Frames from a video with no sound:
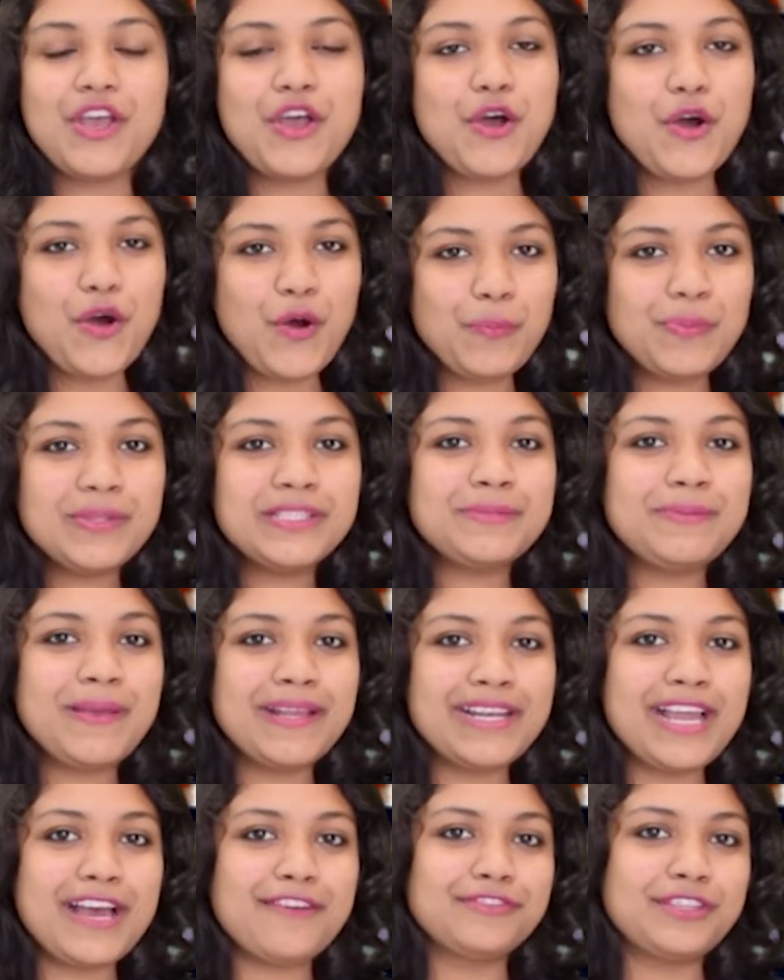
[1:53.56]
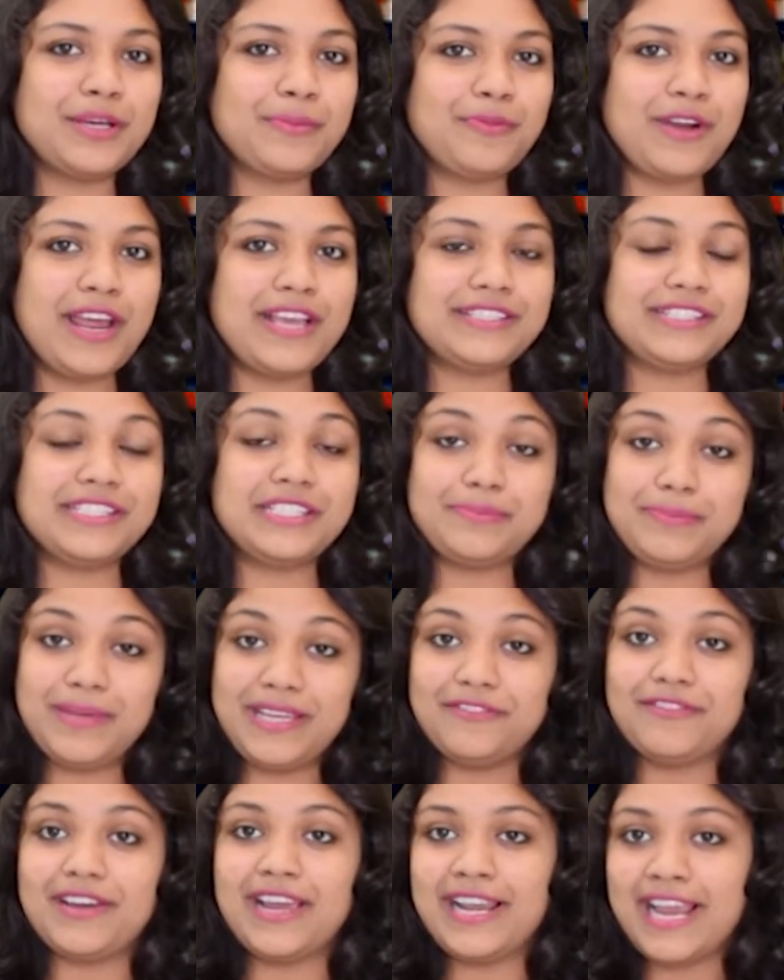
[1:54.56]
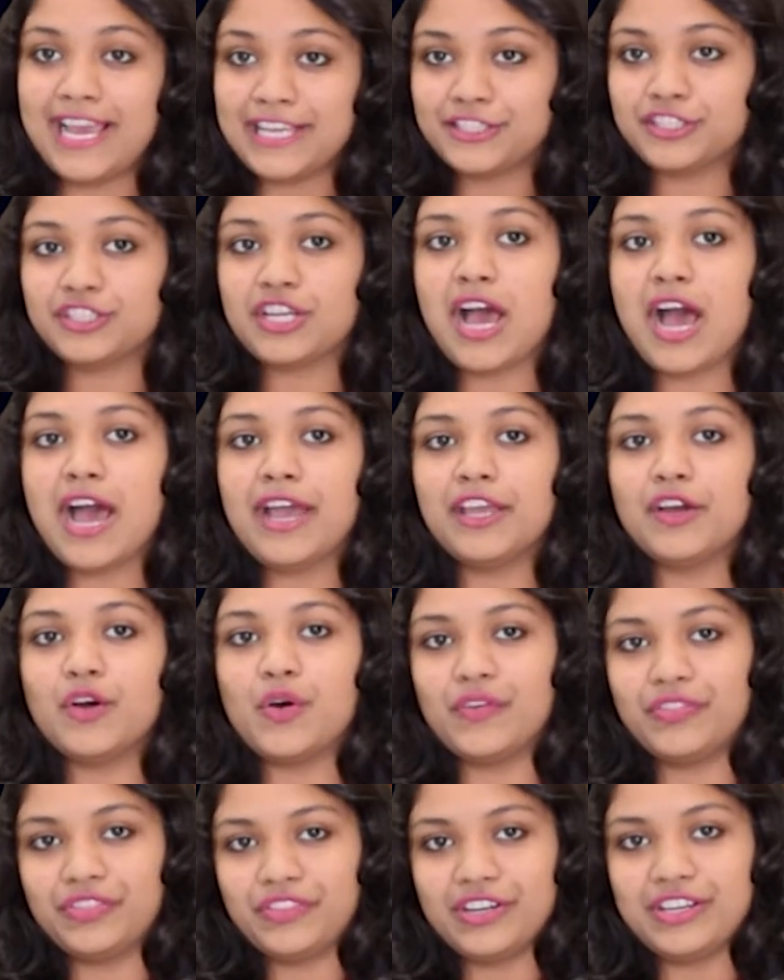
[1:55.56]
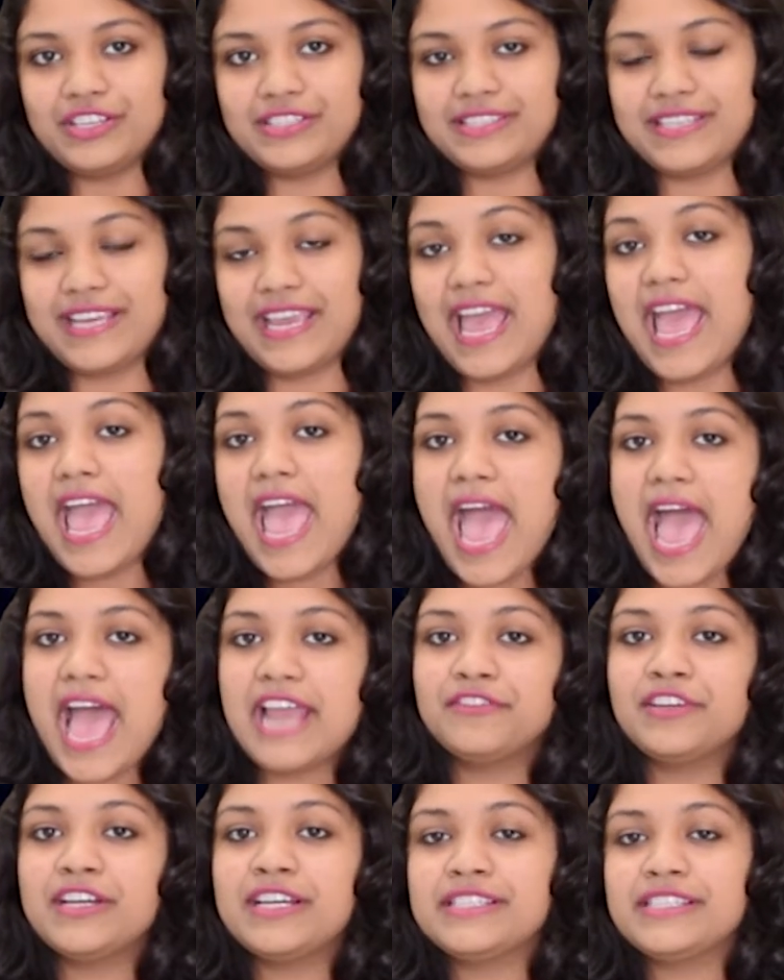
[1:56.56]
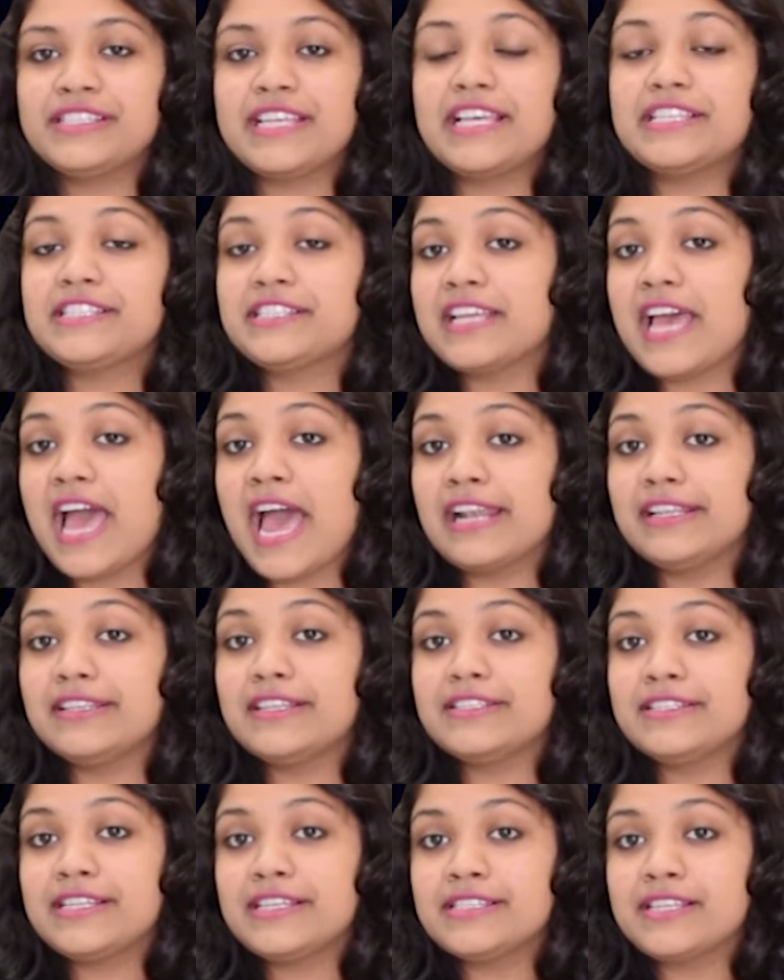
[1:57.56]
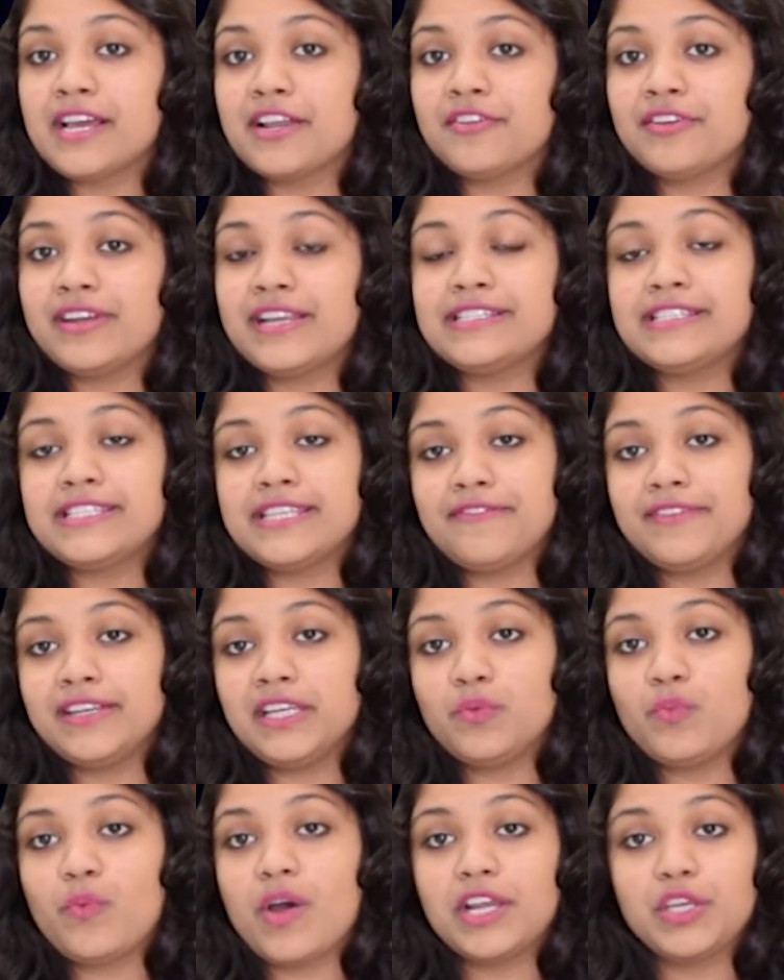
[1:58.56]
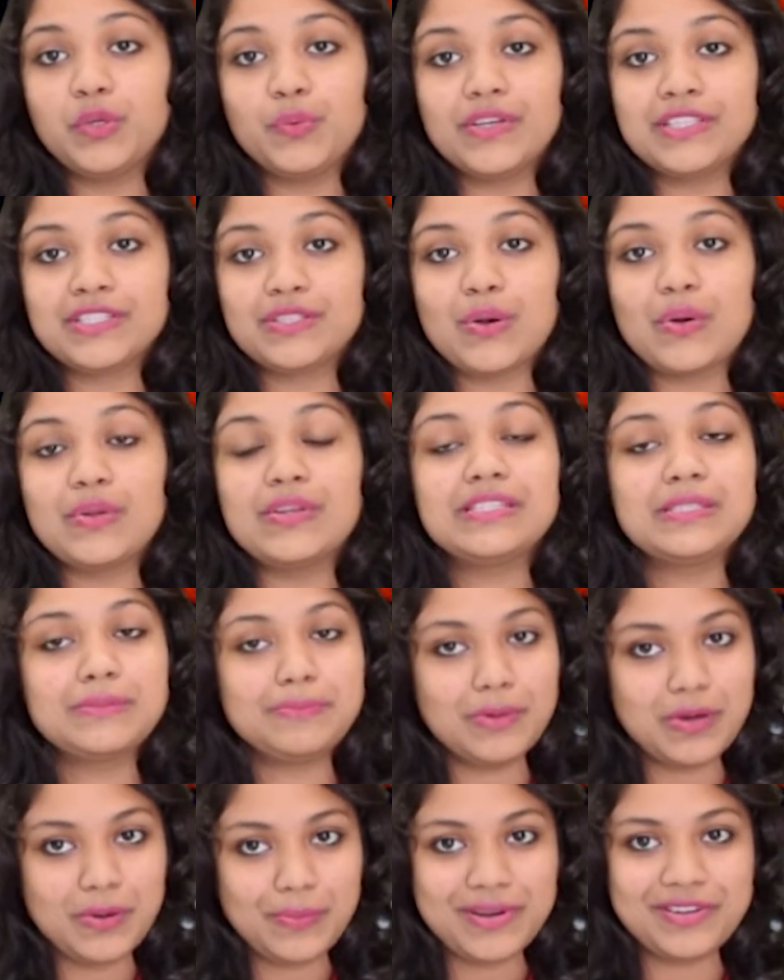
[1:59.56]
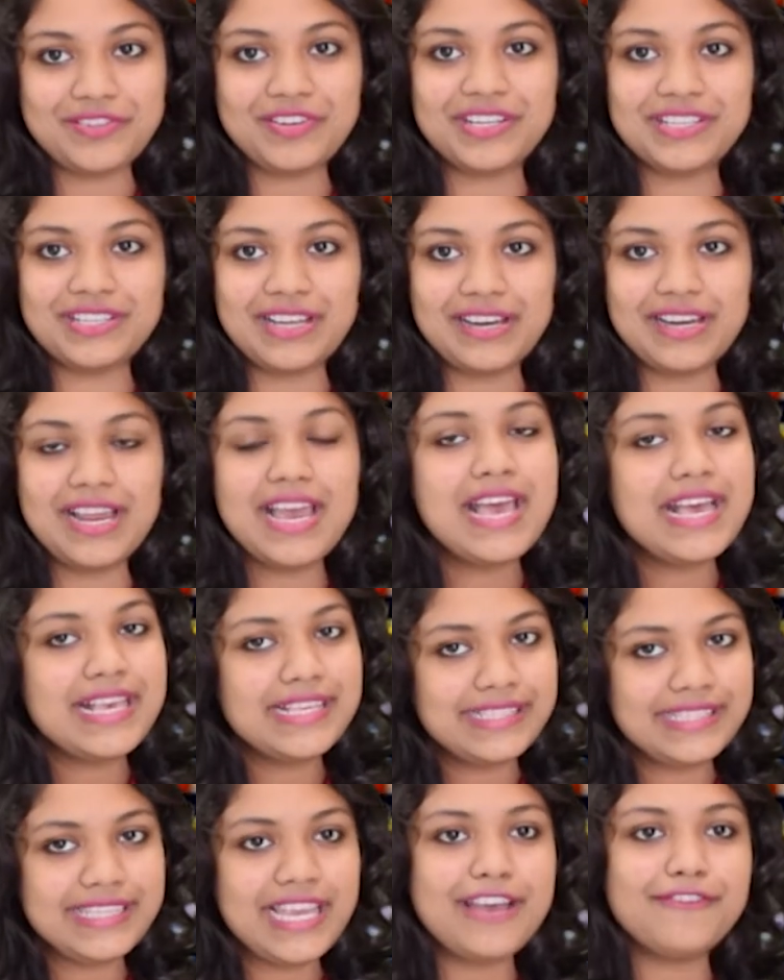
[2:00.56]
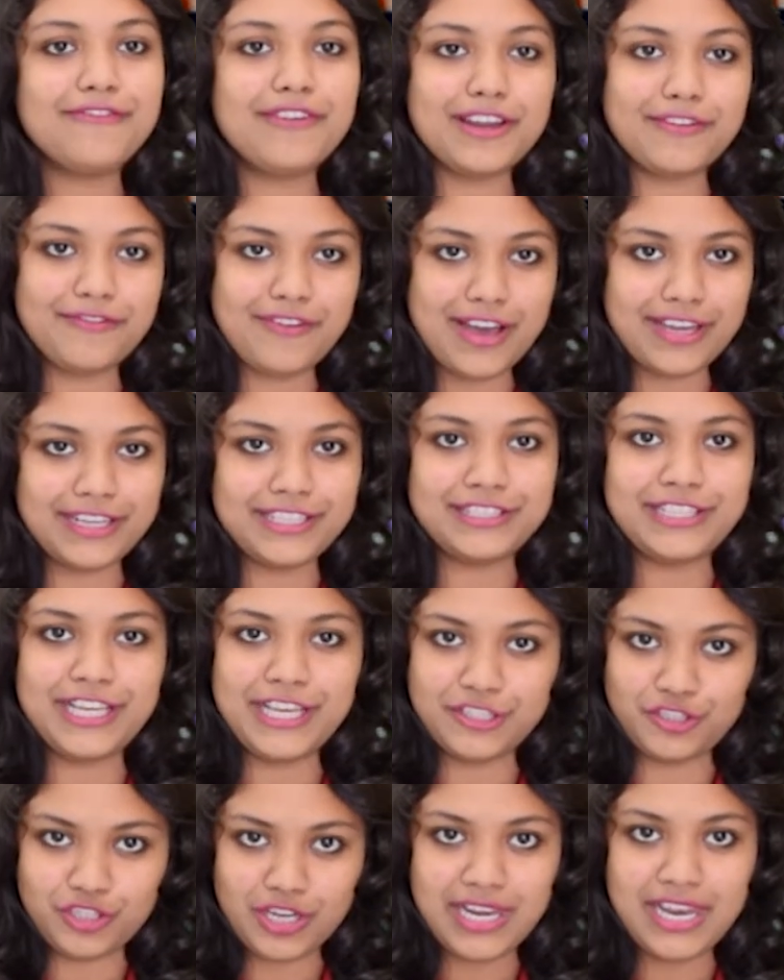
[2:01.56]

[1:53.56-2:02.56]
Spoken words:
Open spec naphtha prices meanwhile edged higher on Thursday and were assessed at the $671 per metric ton CFR Far East Asia